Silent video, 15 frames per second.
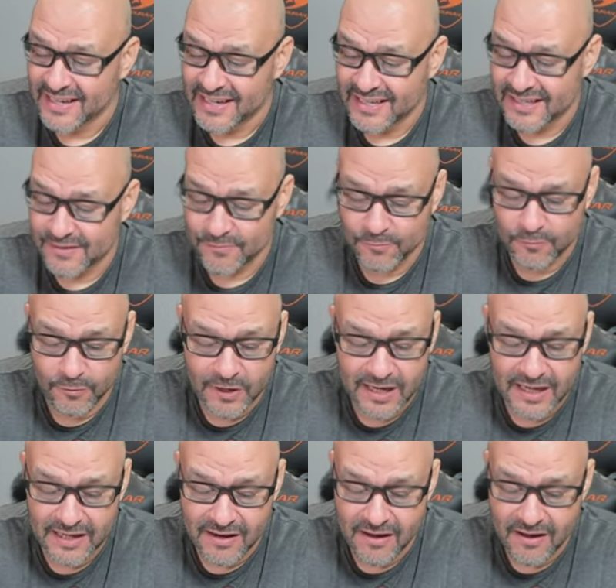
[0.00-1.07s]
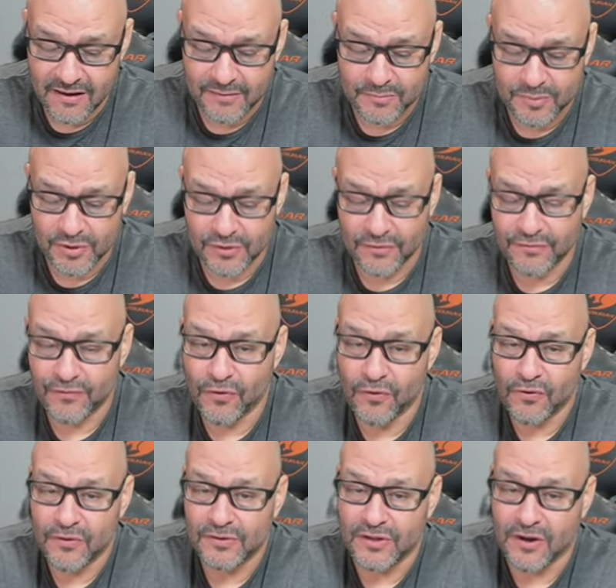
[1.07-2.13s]
It's really long,
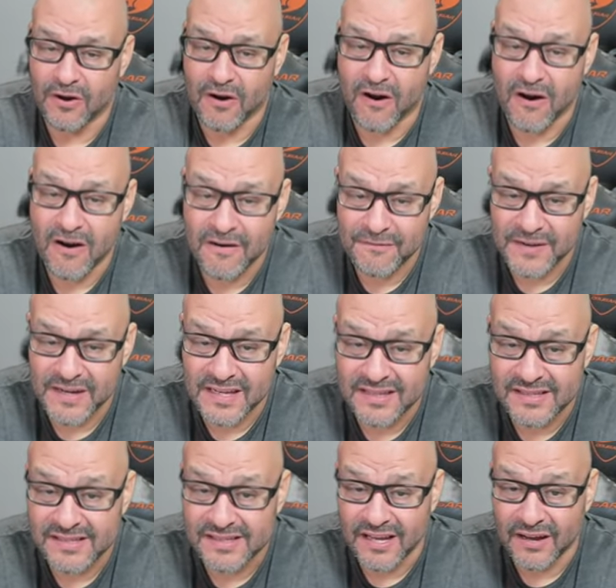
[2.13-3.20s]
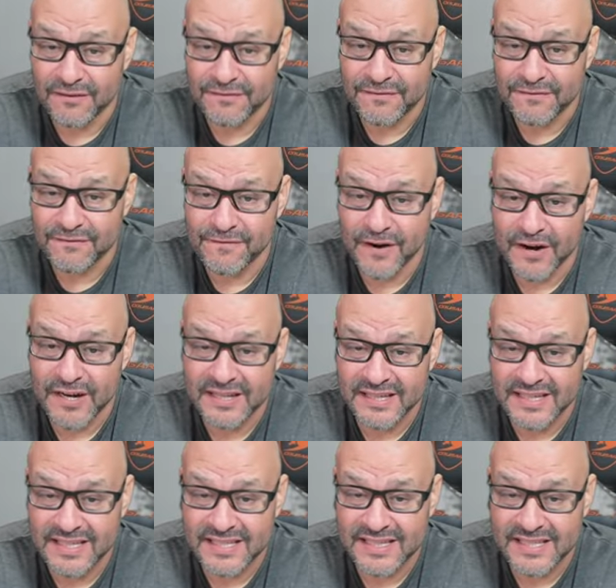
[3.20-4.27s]
beautiful. The carving itself, very
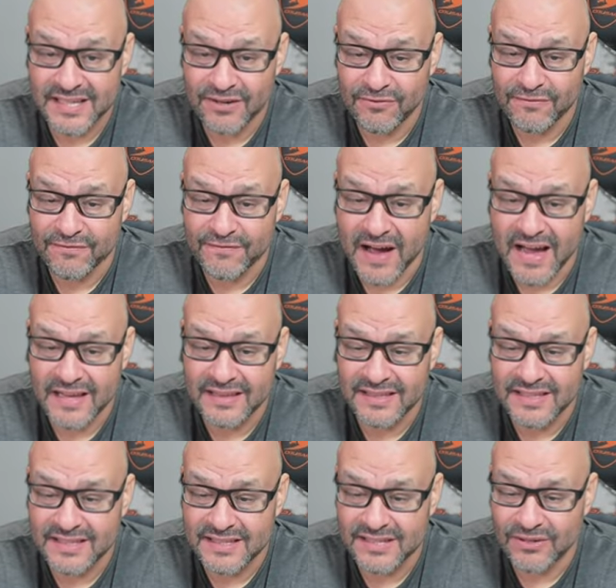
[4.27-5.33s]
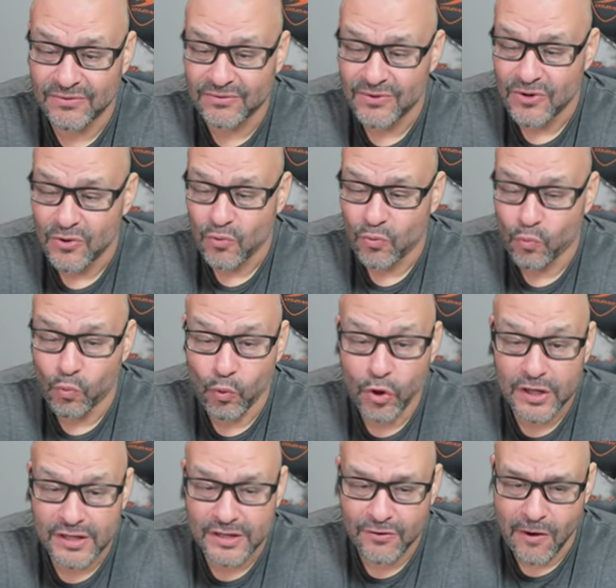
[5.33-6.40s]
detailed, fine detail,
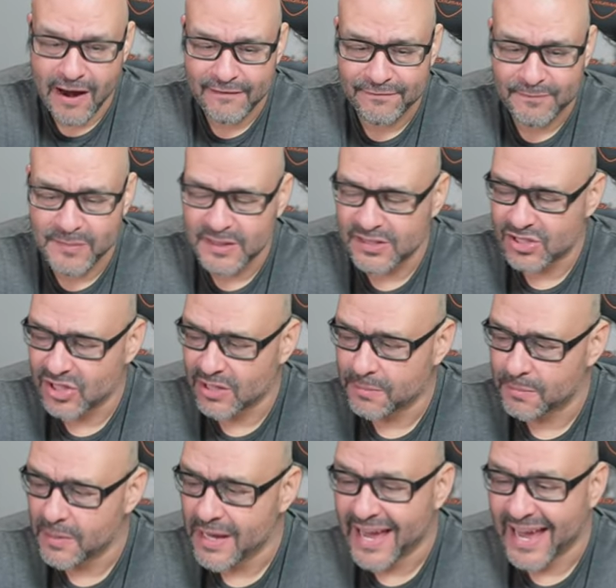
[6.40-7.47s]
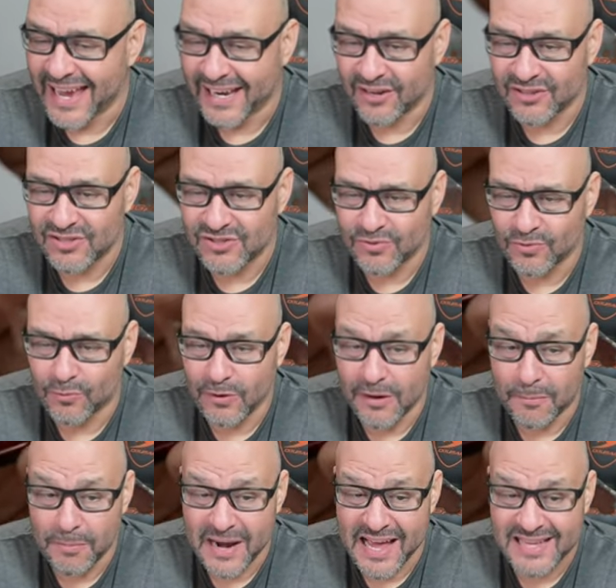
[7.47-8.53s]
wood craftsmanship, and also with a
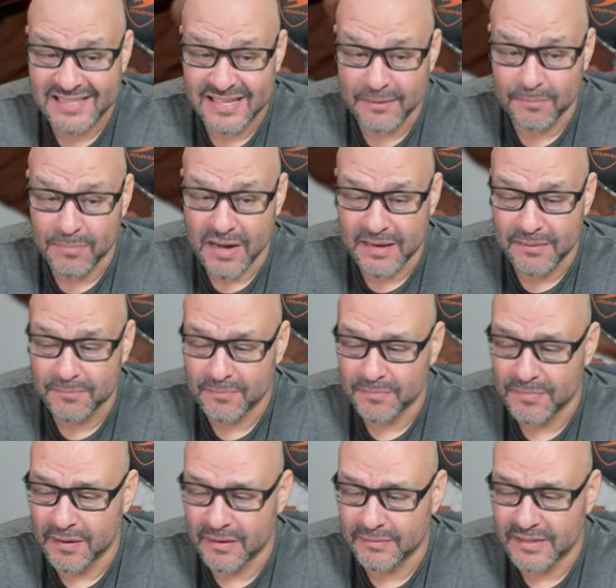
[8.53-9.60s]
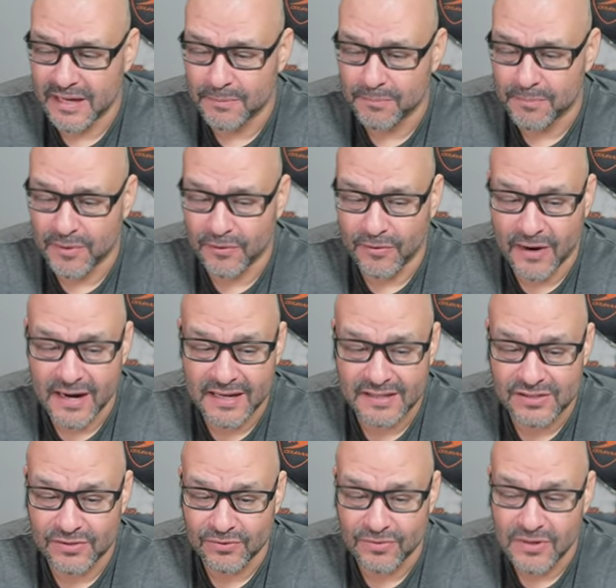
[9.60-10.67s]
plastic pipe tip. All right.
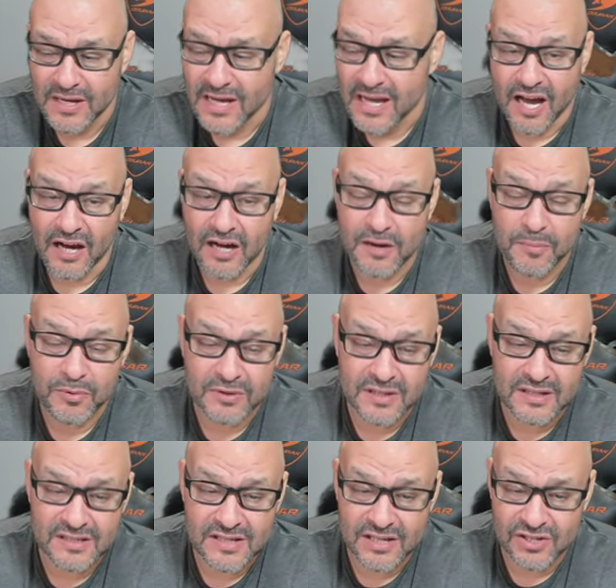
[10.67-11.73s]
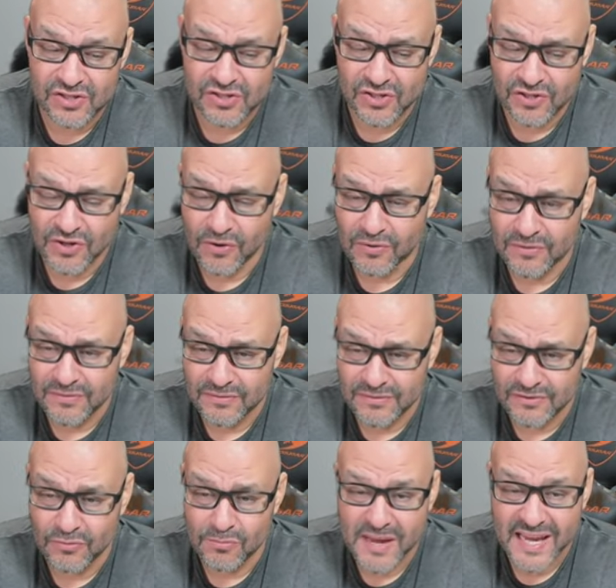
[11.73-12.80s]
So a couple things that you should know.
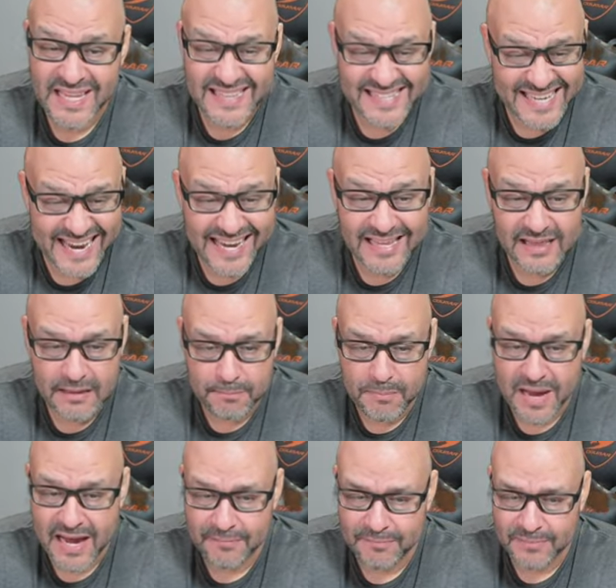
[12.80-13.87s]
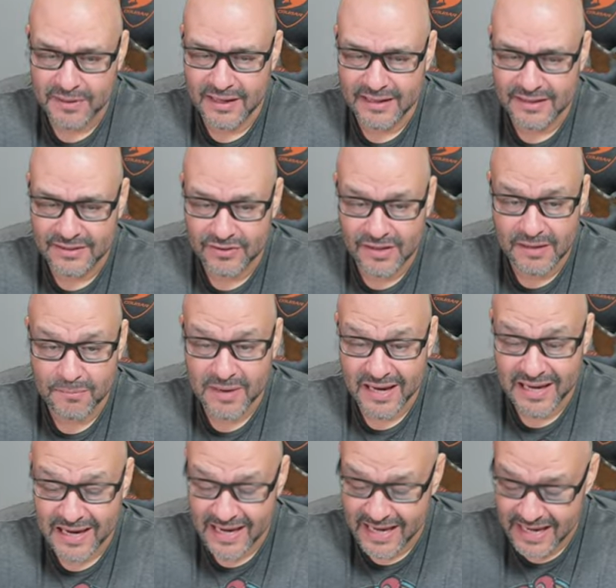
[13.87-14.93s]
To maintain the pipe and to keep it
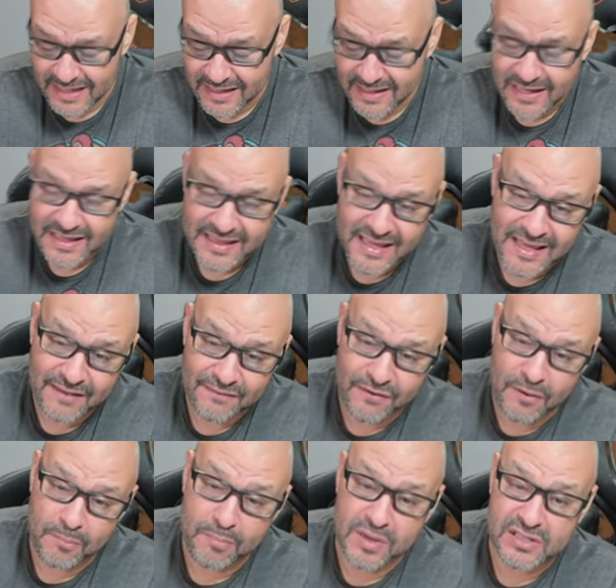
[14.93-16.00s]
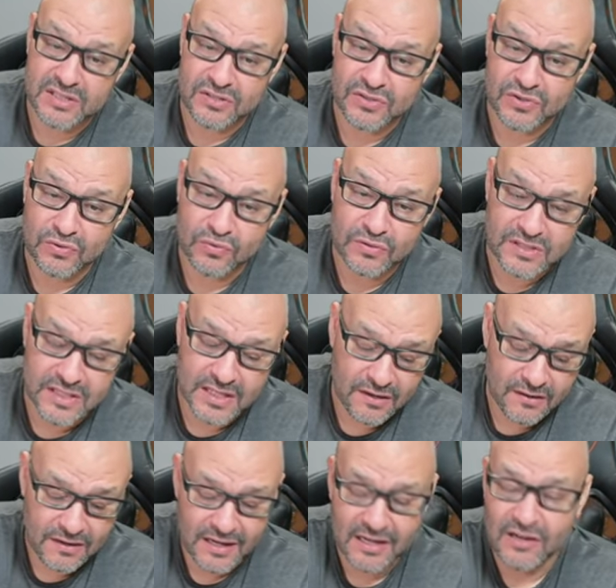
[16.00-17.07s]
clean, they give you a bunch of tools
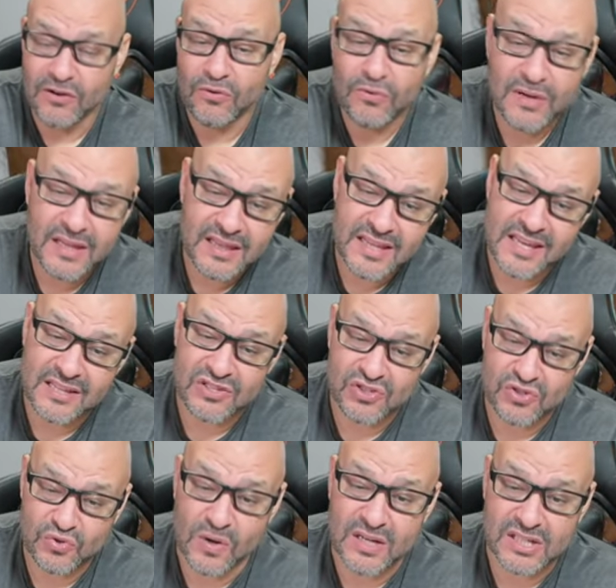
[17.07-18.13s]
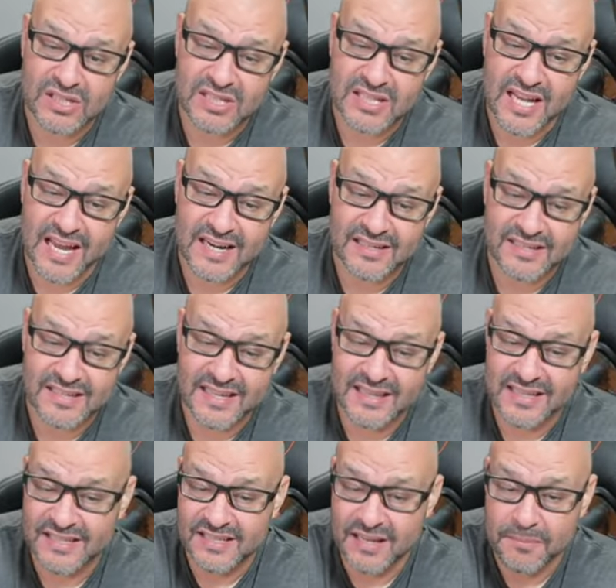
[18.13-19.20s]
here, including the instructions how to set
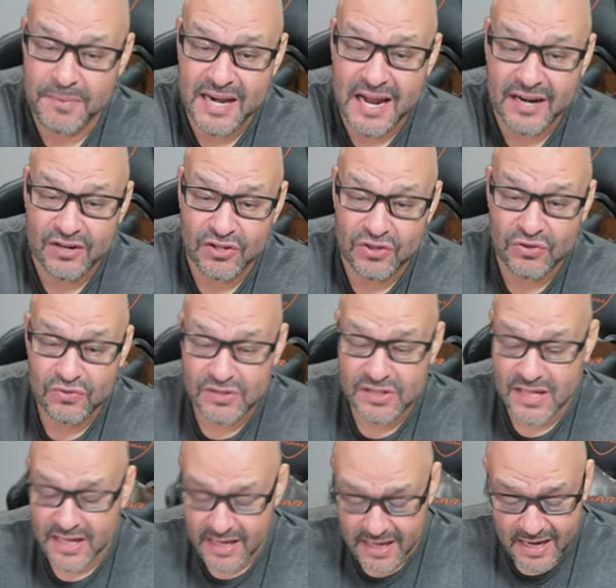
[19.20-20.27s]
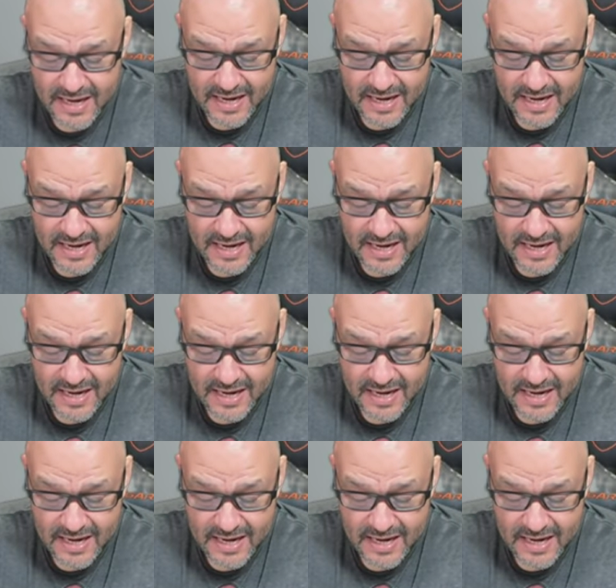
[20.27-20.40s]
this up and how to use it.